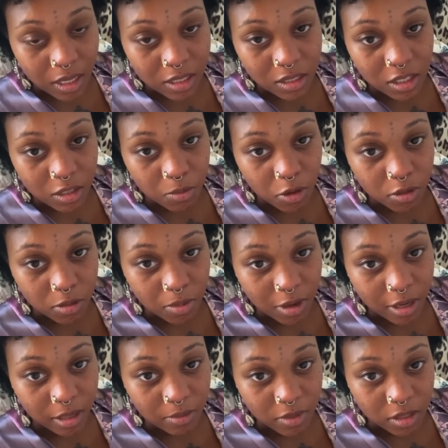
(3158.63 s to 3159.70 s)
It's just
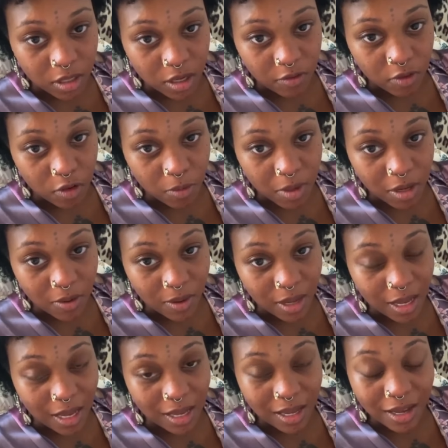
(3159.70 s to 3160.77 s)
postpartum stuff. You'll be
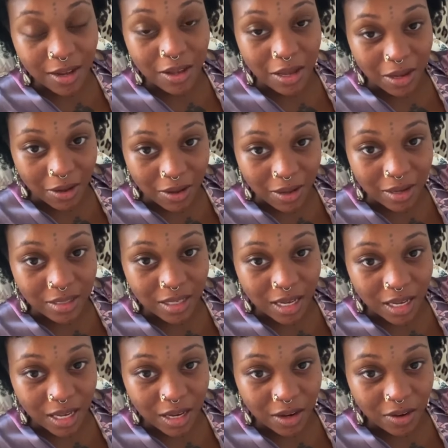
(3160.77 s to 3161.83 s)
okay. Okay, good.
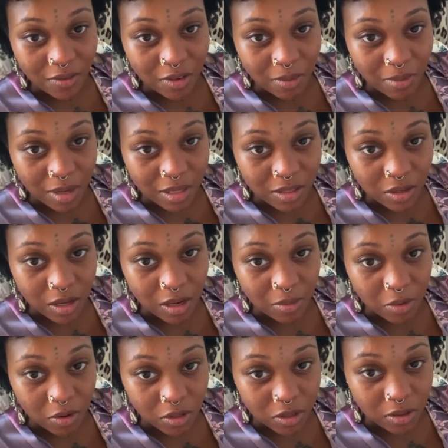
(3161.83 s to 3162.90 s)
Take care of your mental
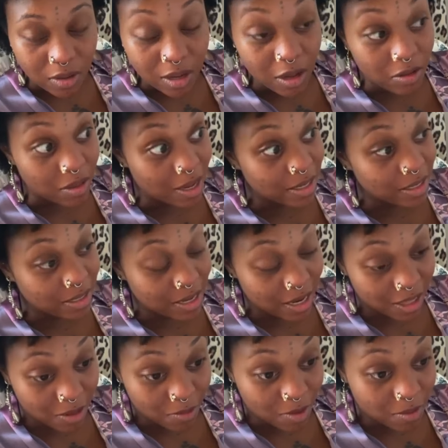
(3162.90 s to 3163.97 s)
and emotional health. That's
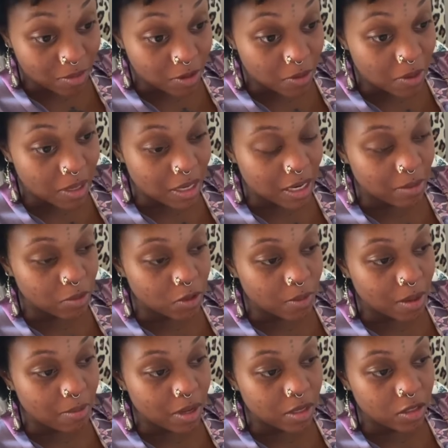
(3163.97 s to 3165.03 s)
exactly what I'm doing. And I'm
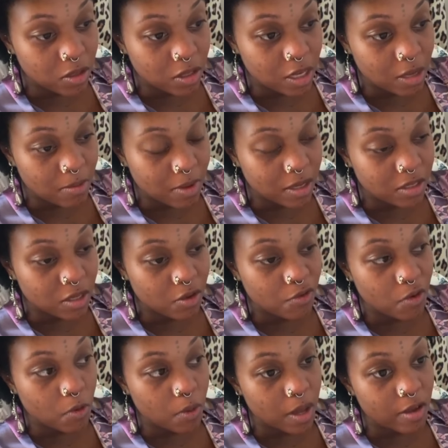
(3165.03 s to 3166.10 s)
doing my best to keep
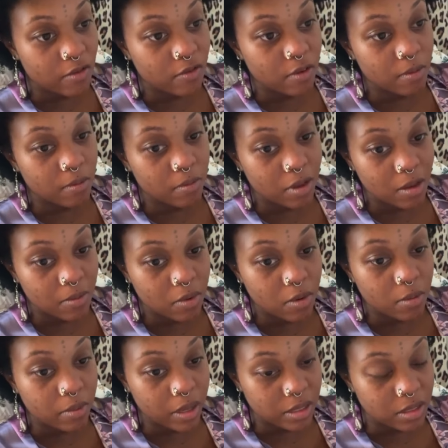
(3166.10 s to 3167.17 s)
myself away from
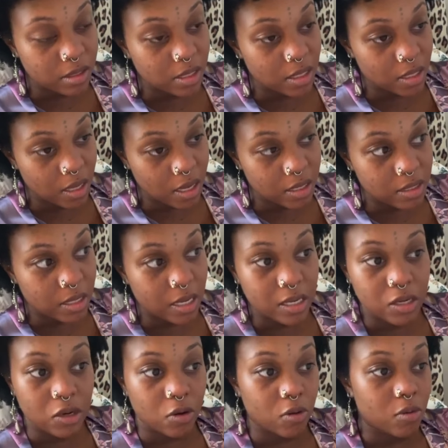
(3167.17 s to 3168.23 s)
people, places, and things
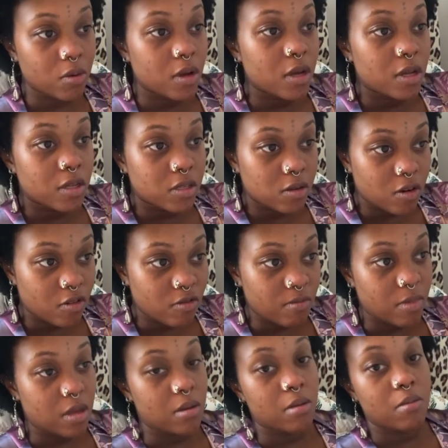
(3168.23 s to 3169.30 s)
that don't
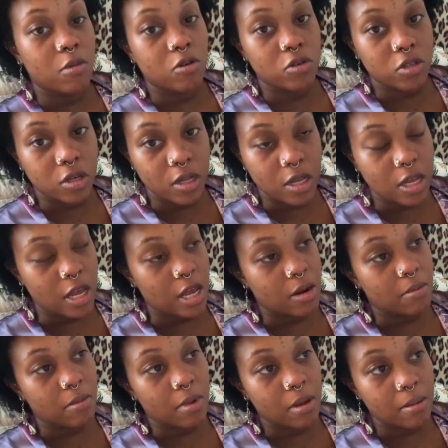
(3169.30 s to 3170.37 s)
serve me emotionally
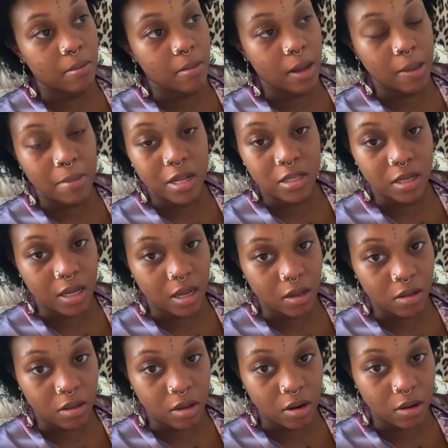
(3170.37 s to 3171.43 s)
and, and my mental
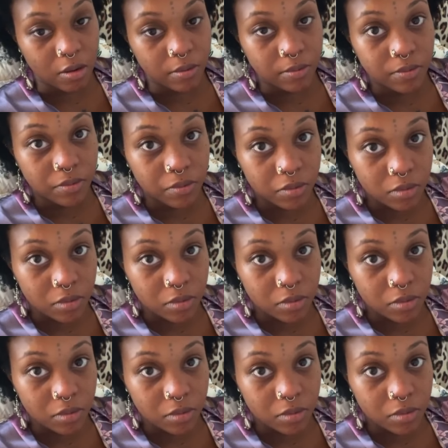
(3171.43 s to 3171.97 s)
health, you know?